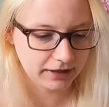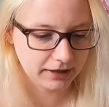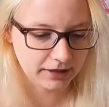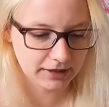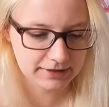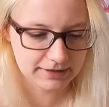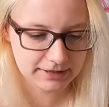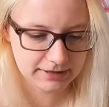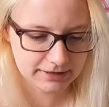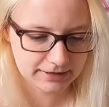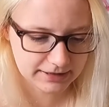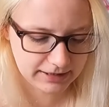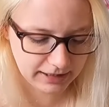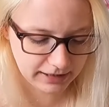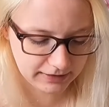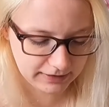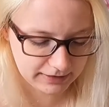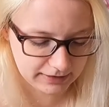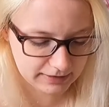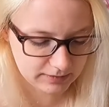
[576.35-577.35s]
And I didn't
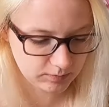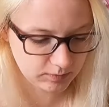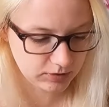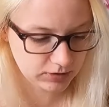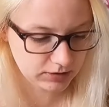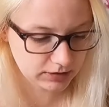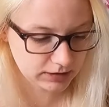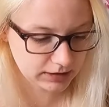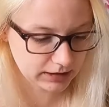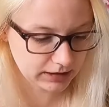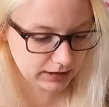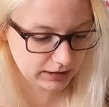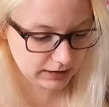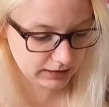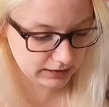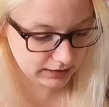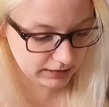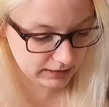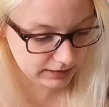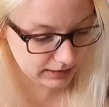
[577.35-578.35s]
say, this book
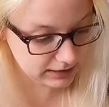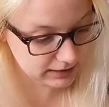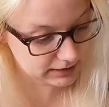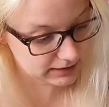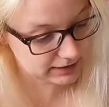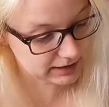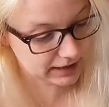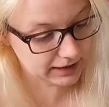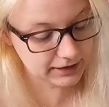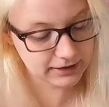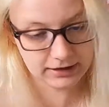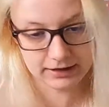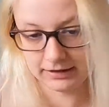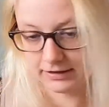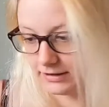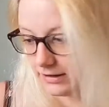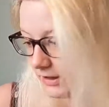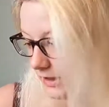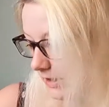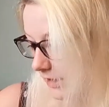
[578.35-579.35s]
is
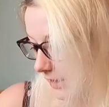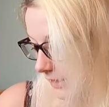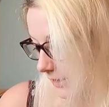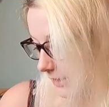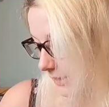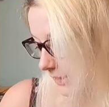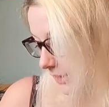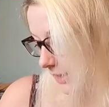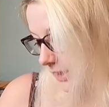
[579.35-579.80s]
$8.99